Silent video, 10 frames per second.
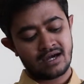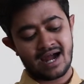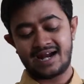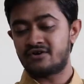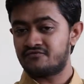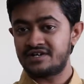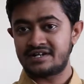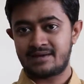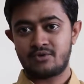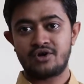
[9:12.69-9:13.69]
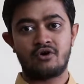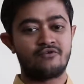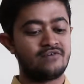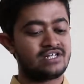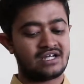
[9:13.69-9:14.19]
height of the tripod,
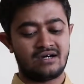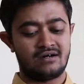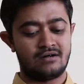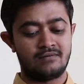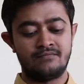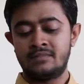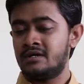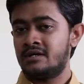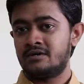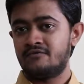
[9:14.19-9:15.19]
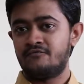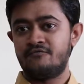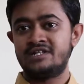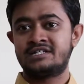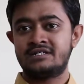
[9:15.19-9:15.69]
or
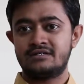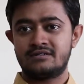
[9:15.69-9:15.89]
which